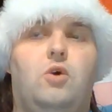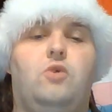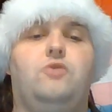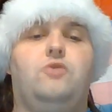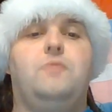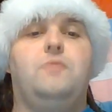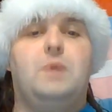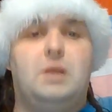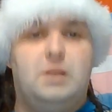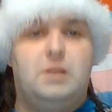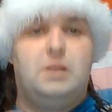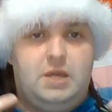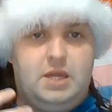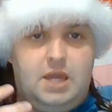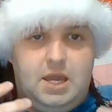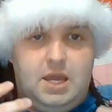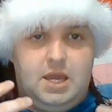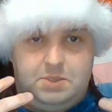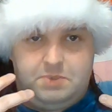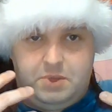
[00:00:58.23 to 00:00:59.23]

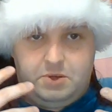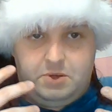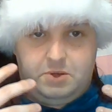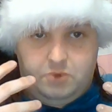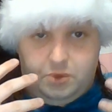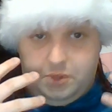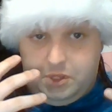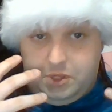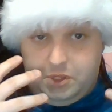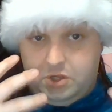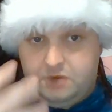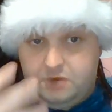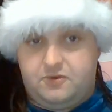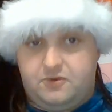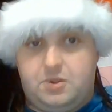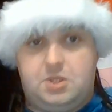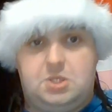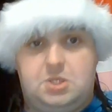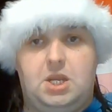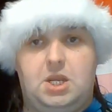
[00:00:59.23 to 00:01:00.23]
ultimately has been really
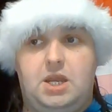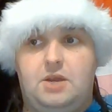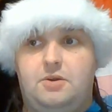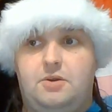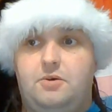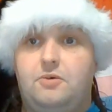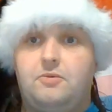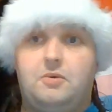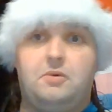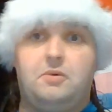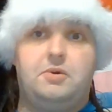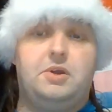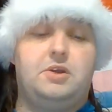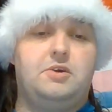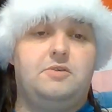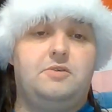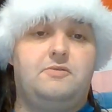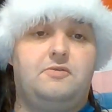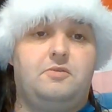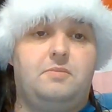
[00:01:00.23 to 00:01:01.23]
good for the channel, really
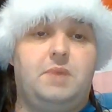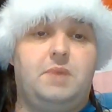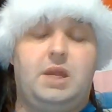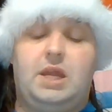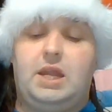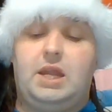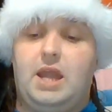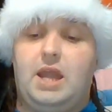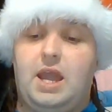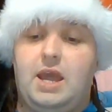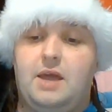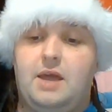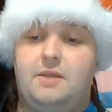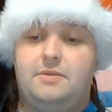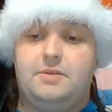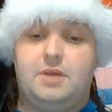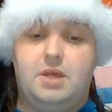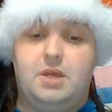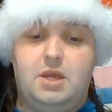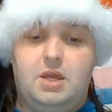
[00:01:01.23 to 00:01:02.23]
good for me,
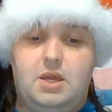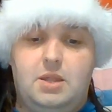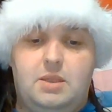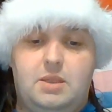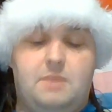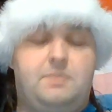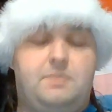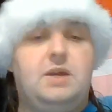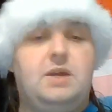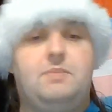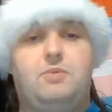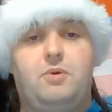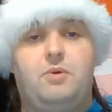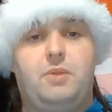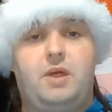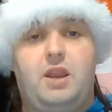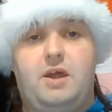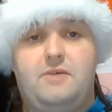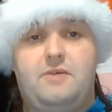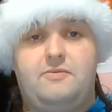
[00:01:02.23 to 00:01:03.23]
and the
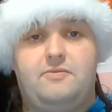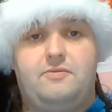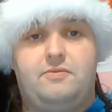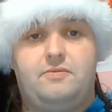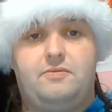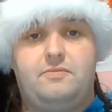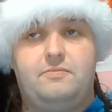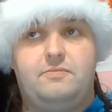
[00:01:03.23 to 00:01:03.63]
people that I've